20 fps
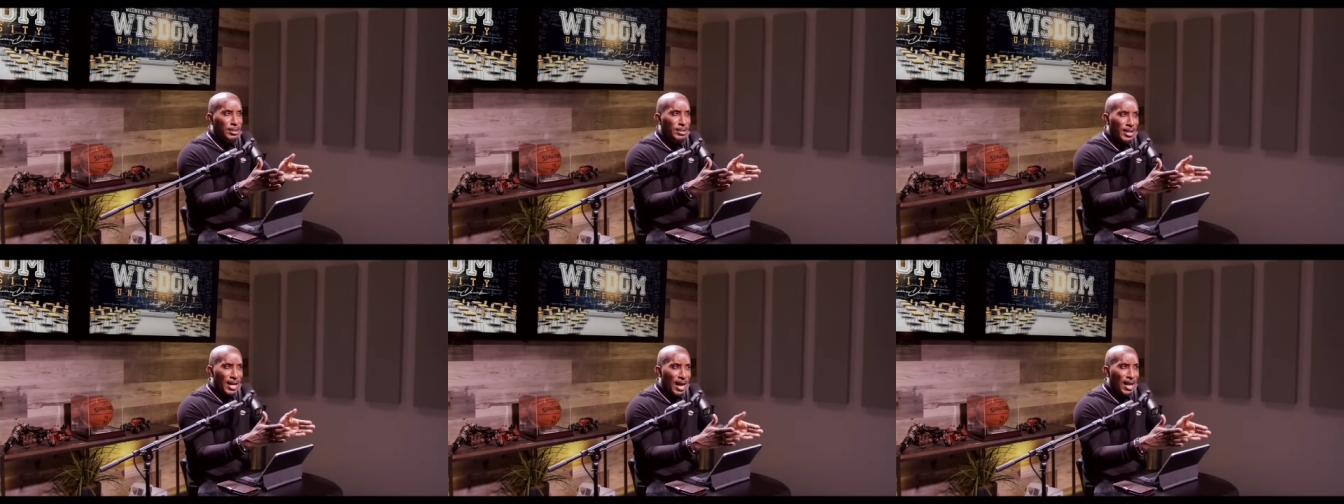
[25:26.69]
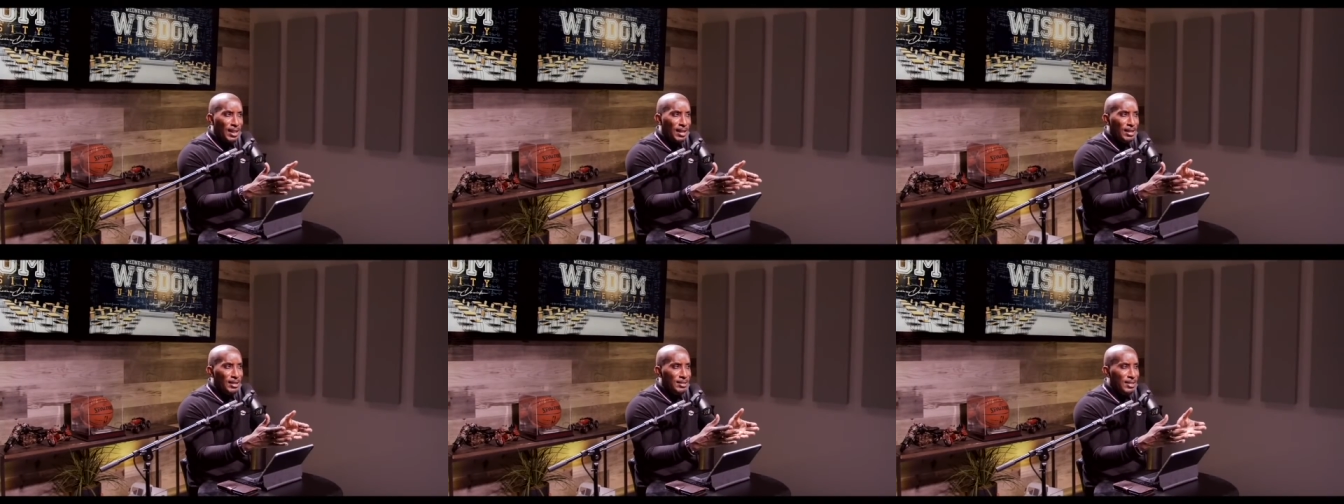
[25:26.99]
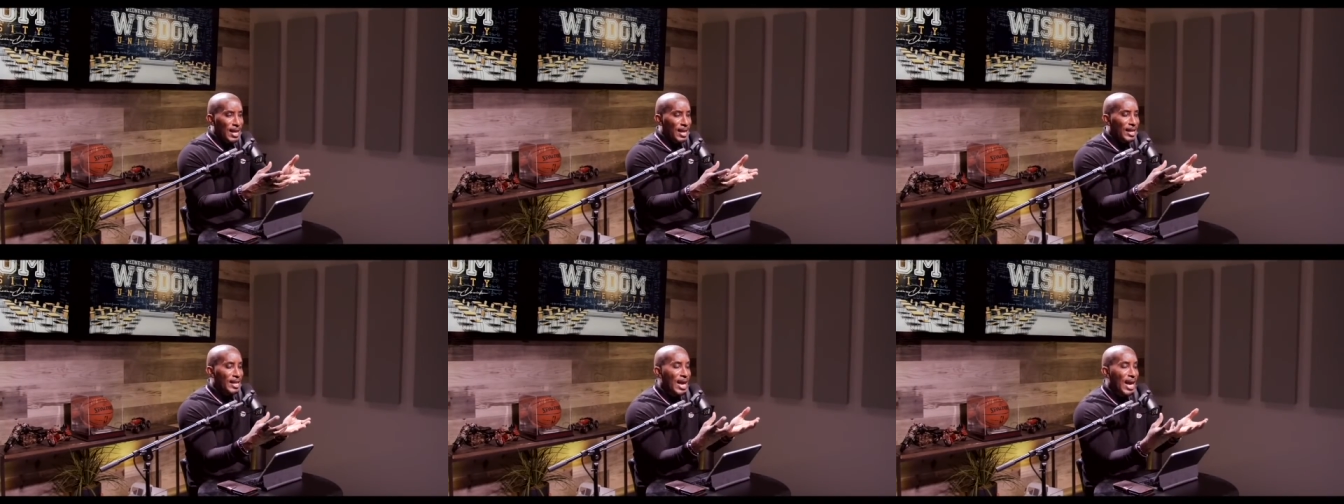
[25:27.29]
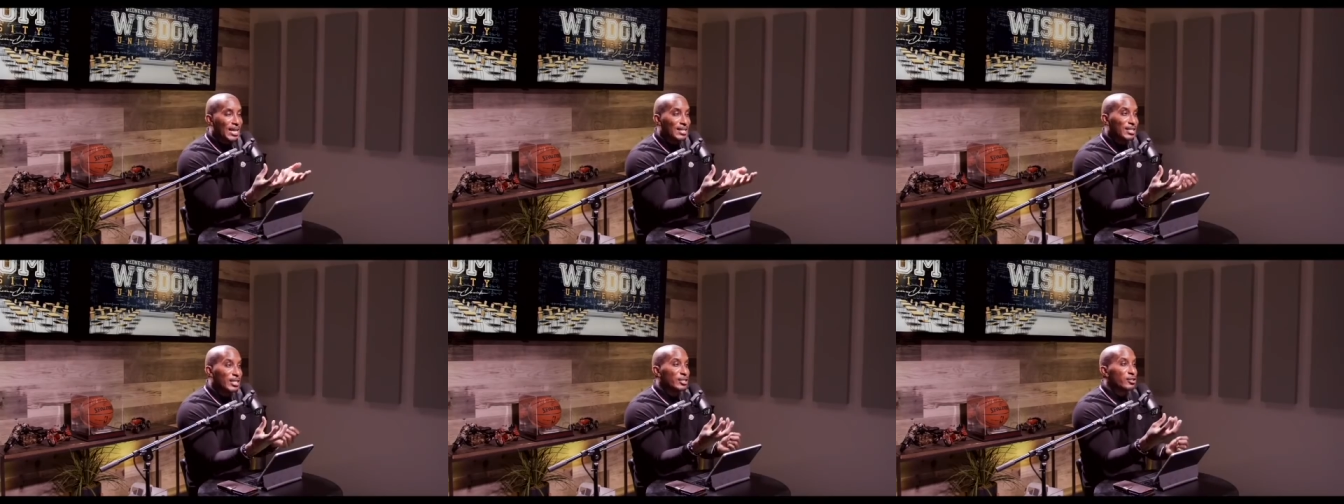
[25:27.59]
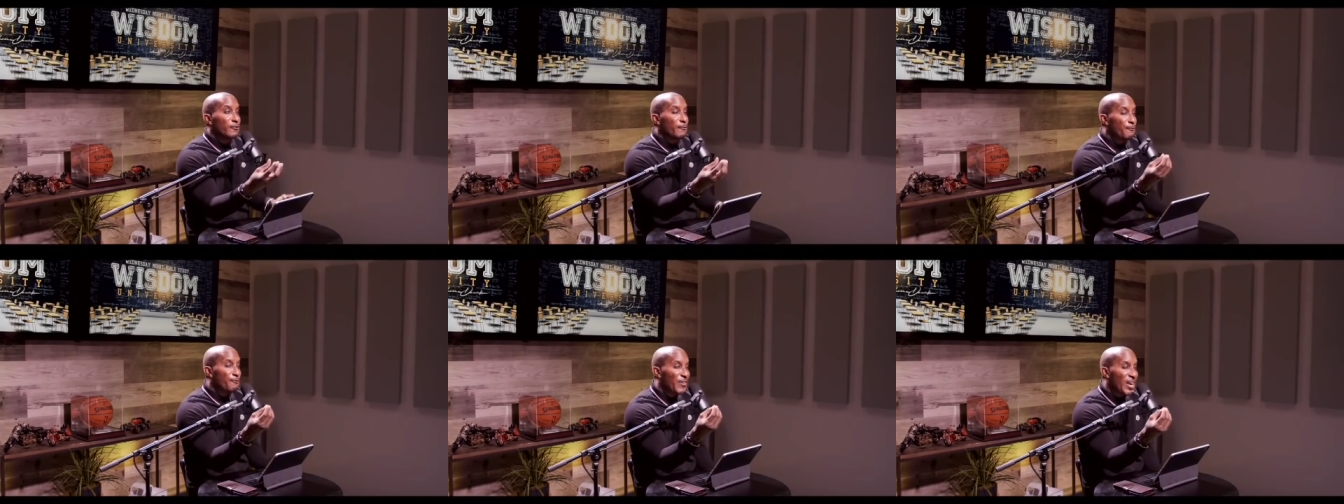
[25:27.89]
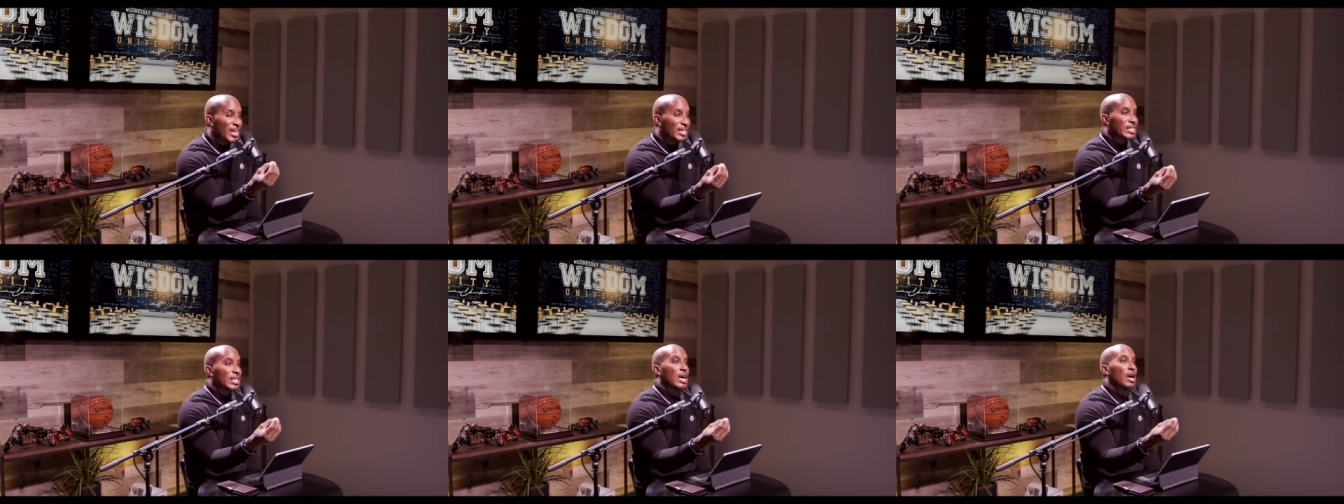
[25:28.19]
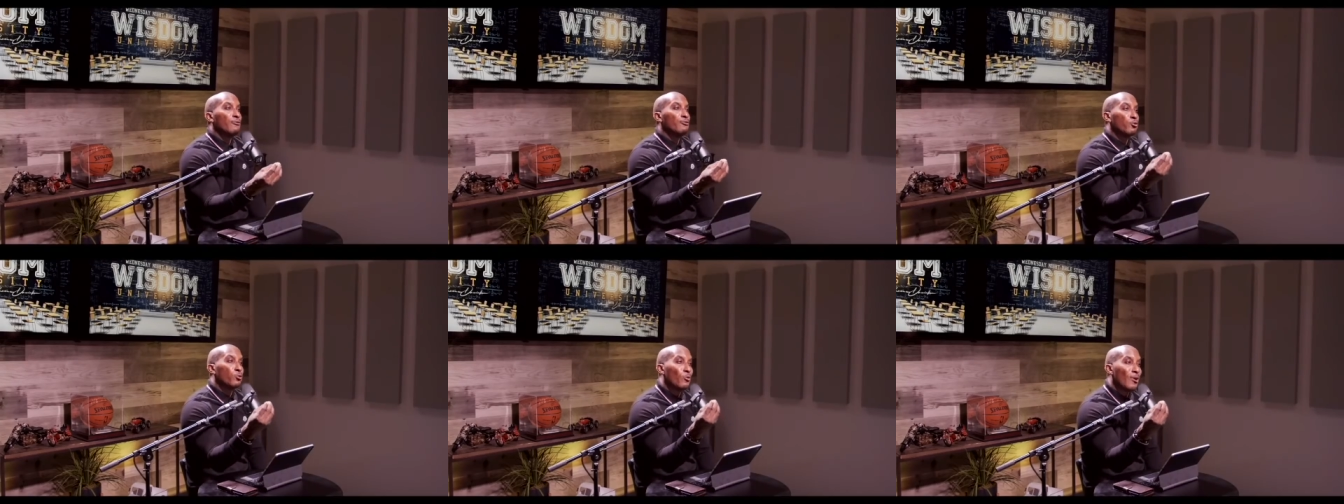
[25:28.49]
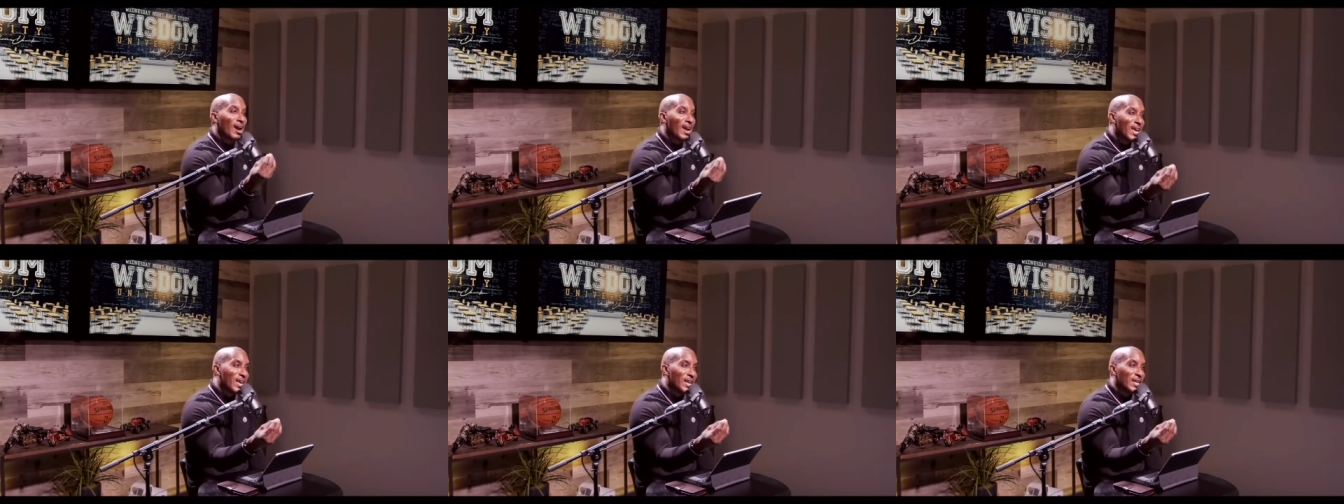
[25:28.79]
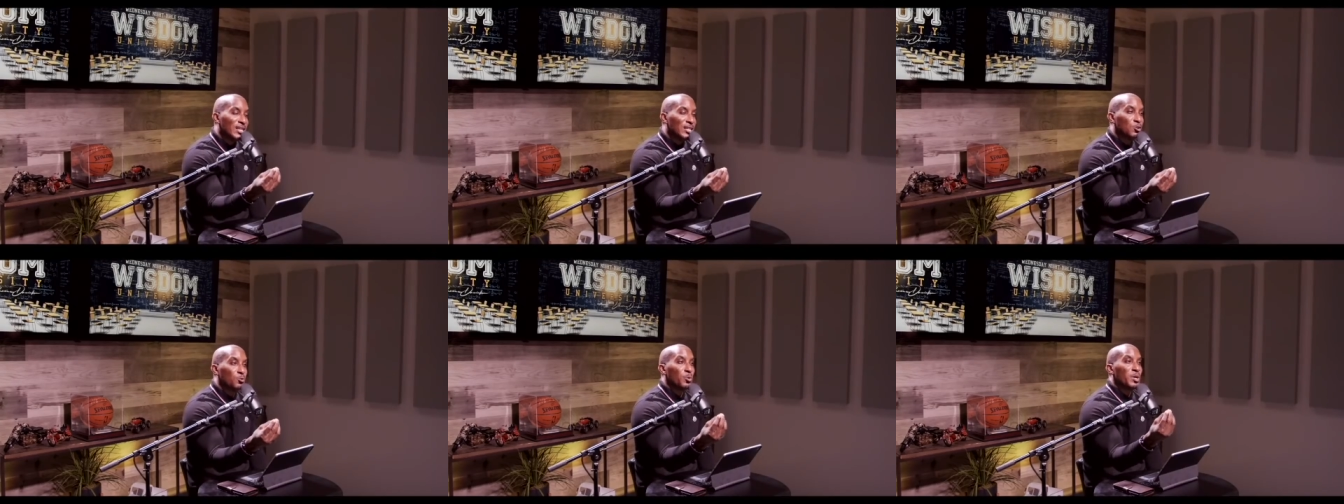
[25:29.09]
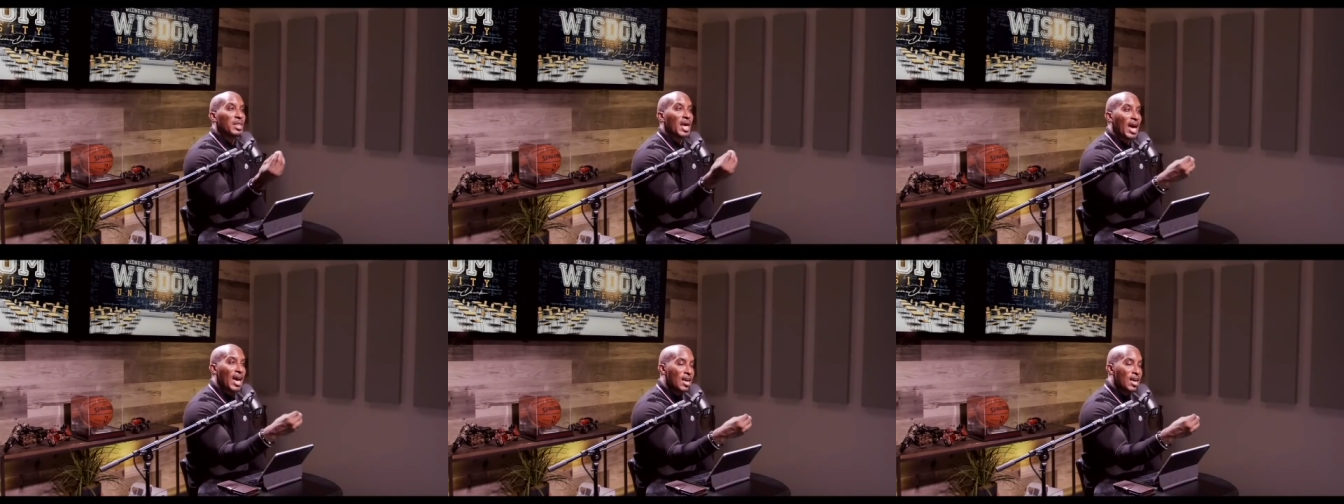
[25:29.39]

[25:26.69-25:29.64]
jealous and he has this fit of rage with